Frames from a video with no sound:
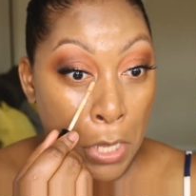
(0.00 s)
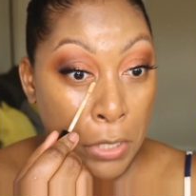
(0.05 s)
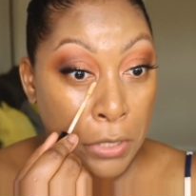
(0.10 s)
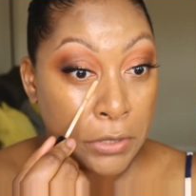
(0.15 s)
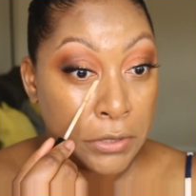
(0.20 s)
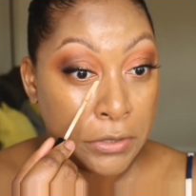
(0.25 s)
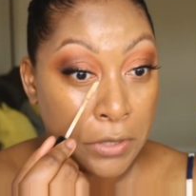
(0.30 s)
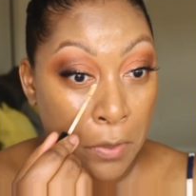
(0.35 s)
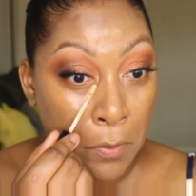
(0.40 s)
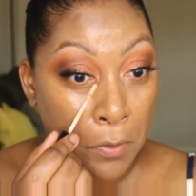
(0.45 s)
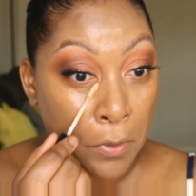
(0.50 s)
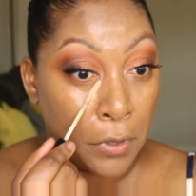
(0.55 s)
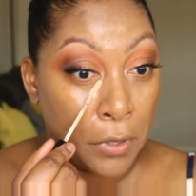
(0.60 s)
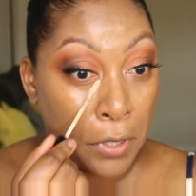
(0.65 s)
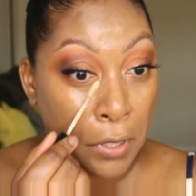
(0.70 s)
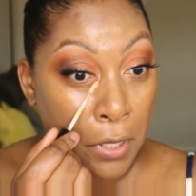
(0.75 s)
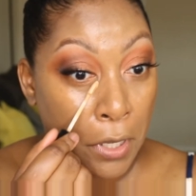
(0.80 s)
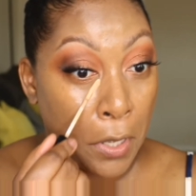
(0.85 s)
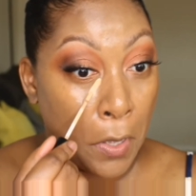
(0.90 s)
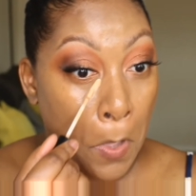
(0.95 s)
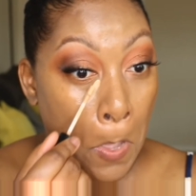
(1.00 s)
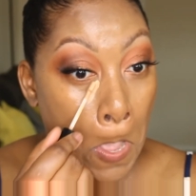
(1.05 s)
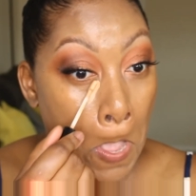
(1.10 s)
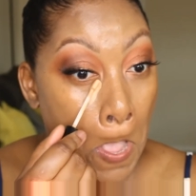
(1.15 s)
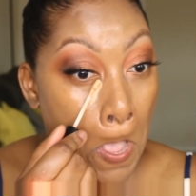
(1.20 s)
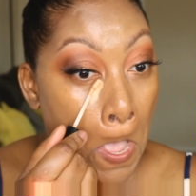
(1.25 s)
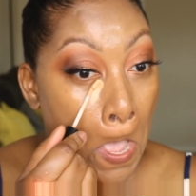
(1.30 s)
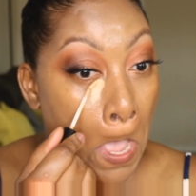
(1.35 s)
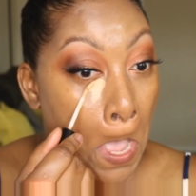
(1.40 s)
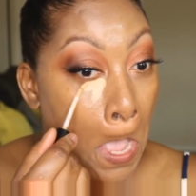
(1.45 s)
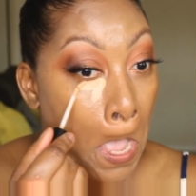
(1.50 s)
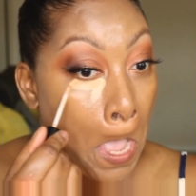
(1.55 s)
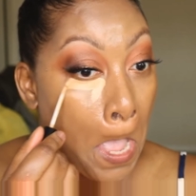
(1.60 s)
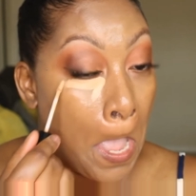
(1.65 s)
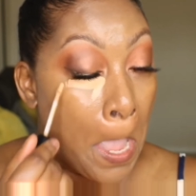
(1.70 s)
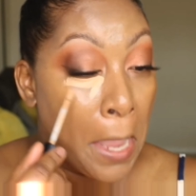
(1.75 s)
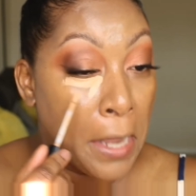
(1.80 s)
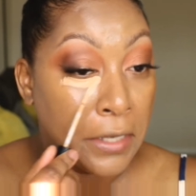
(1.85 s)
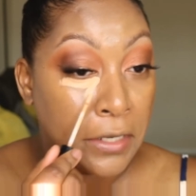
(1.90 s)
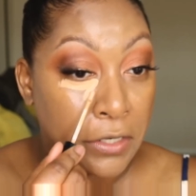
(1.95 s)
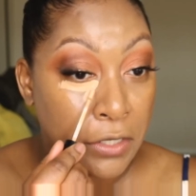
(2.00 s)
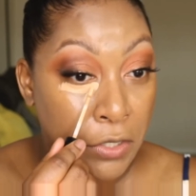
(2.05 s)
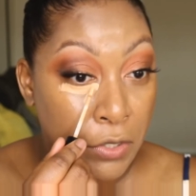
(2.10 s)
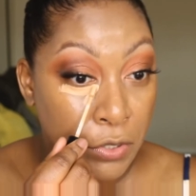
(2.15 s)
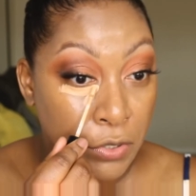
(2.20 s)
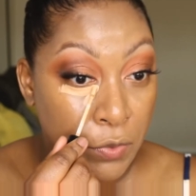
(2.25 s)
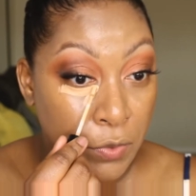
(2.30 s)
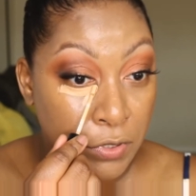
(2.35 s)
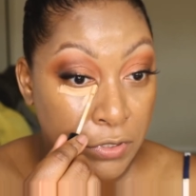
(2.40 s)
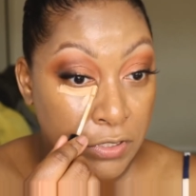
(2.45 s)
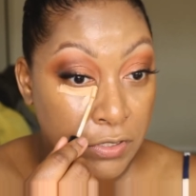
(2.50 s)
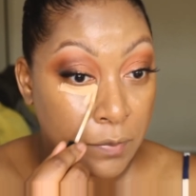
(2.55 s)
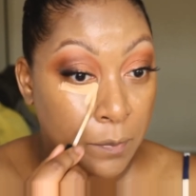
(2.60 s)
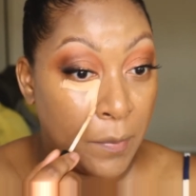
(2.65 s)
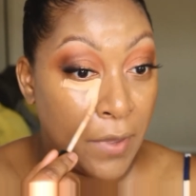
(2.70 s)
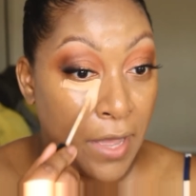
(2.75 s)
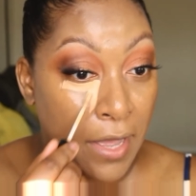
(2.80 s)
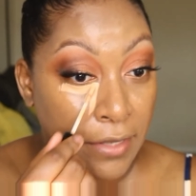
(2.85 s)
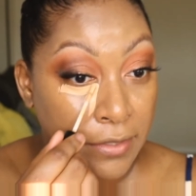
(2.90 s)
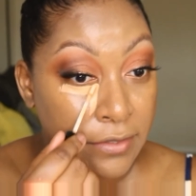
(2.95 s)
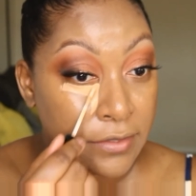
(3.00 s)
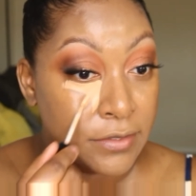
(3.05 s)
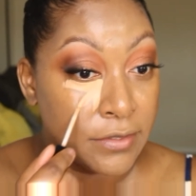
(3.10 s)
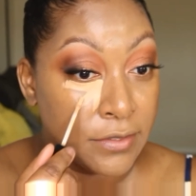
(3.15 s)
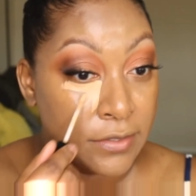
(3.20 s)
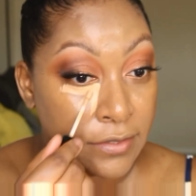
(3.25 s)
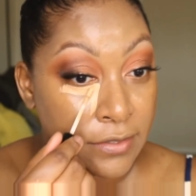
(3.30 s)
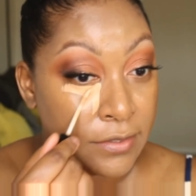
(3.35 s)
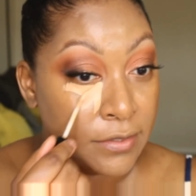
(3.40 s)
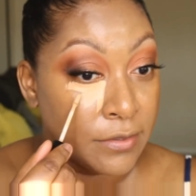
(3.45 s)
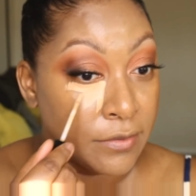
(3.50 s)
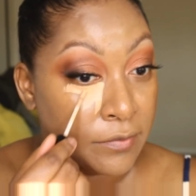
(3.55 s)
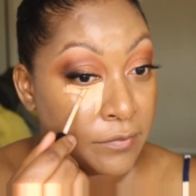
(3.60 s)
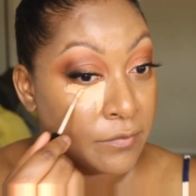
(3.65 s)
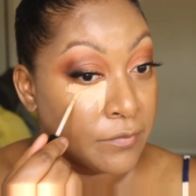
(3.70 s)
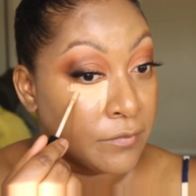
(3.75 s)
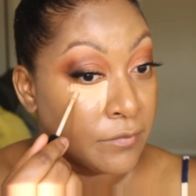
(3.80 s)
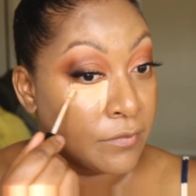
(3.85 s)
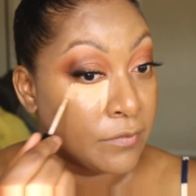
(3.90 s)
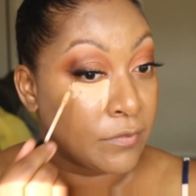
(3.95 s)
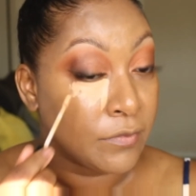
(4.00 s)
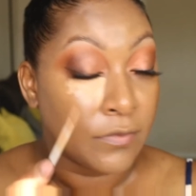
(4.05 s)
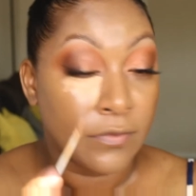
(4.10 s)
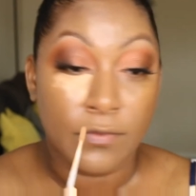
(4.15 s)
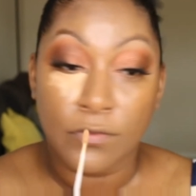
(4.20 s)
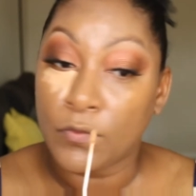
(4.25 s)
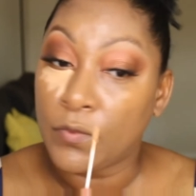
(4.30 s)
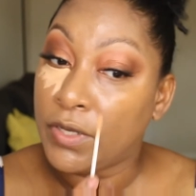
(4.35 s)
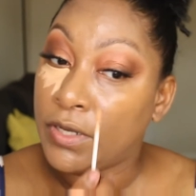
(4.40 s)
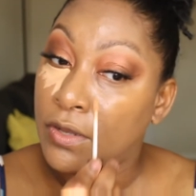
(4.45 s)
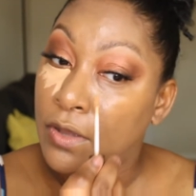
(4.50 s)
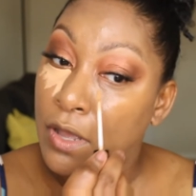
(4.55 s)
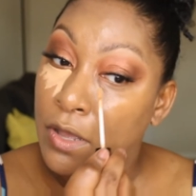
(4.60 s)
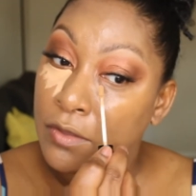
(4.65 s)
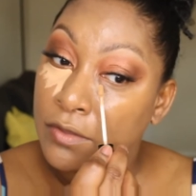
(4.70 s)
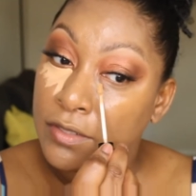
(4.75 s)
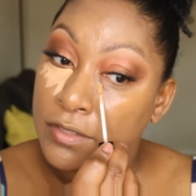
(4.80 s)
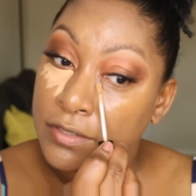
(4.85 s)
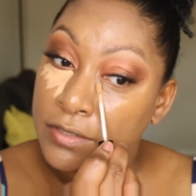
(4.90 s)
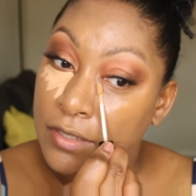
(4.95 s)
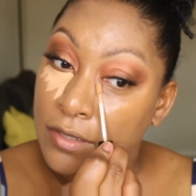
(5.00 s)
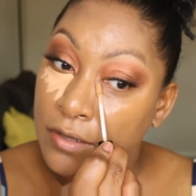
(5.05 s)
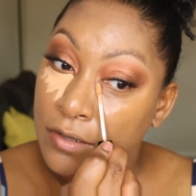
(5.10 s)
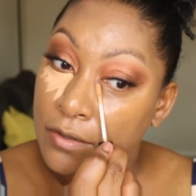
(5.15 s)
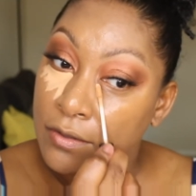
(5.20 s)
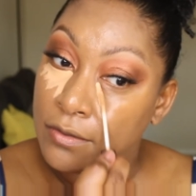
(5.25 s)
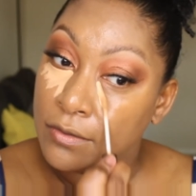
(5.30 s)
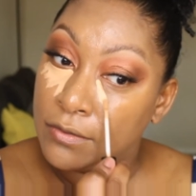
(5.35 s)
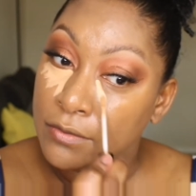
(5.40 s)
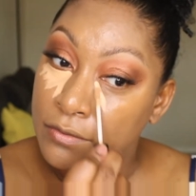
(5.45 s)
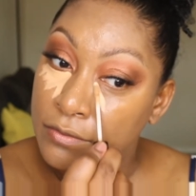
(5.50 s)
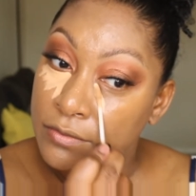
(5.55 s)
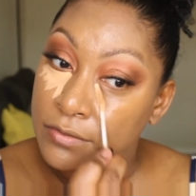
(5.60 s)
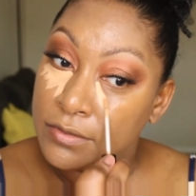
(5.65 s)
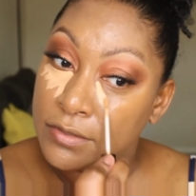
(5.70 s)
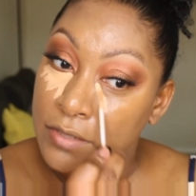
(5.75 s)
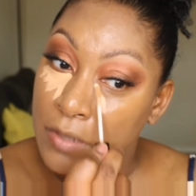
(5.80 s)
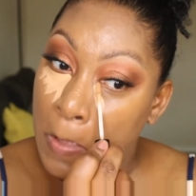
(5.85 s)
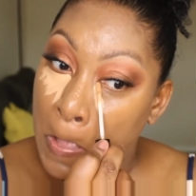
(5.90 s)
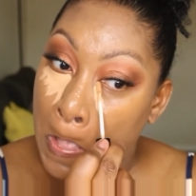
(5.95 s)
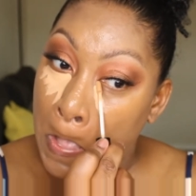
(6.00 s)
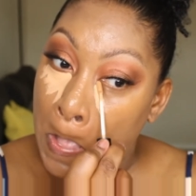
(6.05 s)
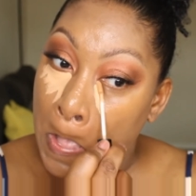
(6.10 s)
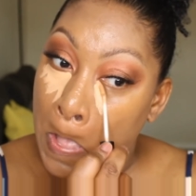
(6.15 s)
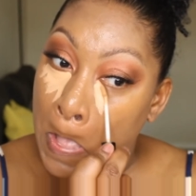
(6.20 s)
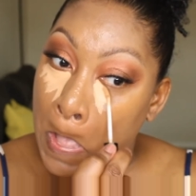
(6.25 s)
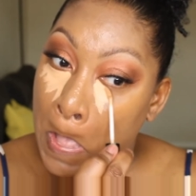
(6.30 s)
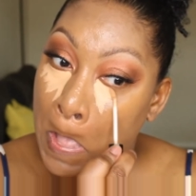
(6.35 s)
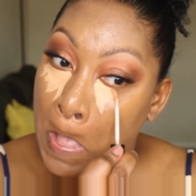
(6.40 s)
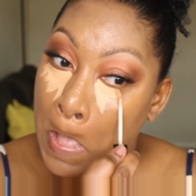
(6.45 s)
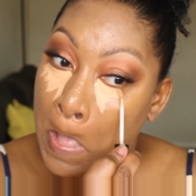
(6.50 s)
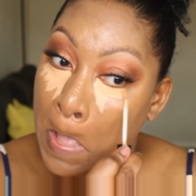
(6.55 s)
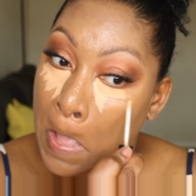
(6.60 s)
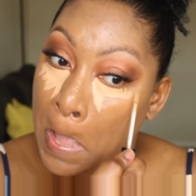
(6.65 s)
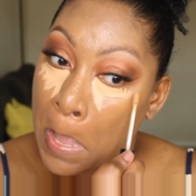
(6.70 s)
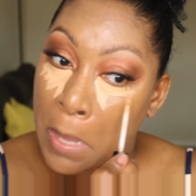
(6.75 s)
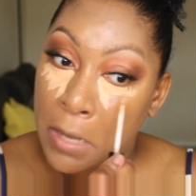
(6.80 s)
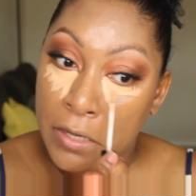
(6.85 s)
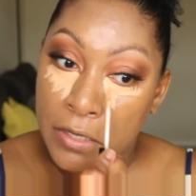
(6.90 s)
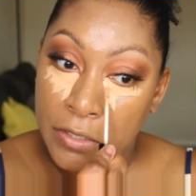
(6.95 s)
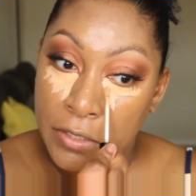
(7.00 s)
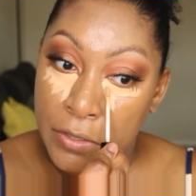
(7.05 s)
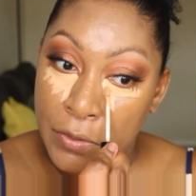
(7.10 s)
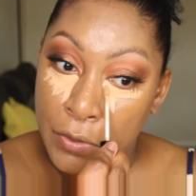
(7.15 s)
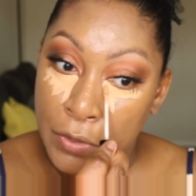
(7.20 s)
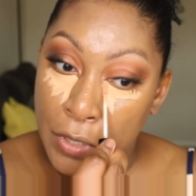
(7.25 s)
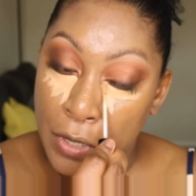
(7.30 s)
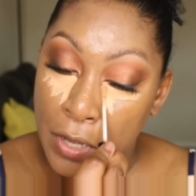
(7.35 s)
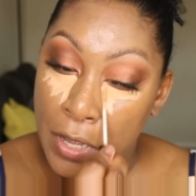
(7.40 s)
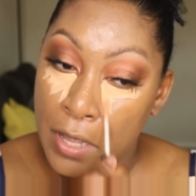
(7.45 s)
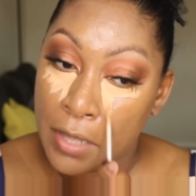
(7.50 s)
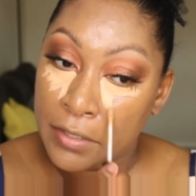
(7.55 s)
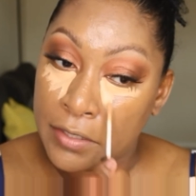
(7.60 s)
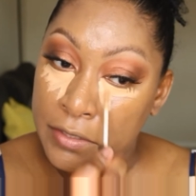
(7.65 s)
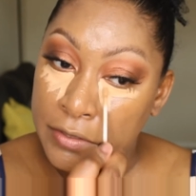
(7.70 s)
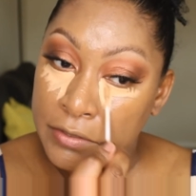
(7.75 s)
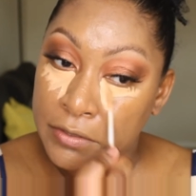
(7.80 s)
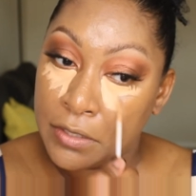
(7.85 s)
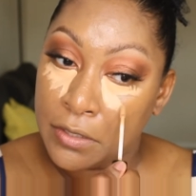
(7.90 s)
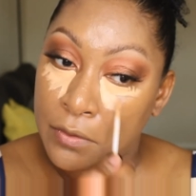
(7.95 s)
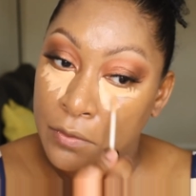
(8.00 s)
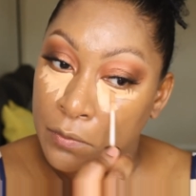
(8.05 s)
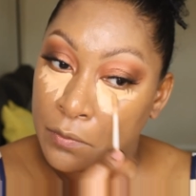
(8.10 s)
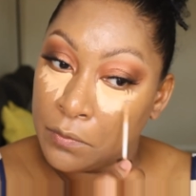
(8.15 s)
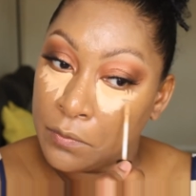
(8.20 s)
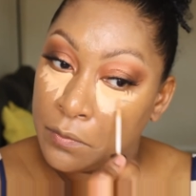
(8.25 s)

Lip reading: So I'm gonna go in the usual spots. We know how this goes. You know how this goes.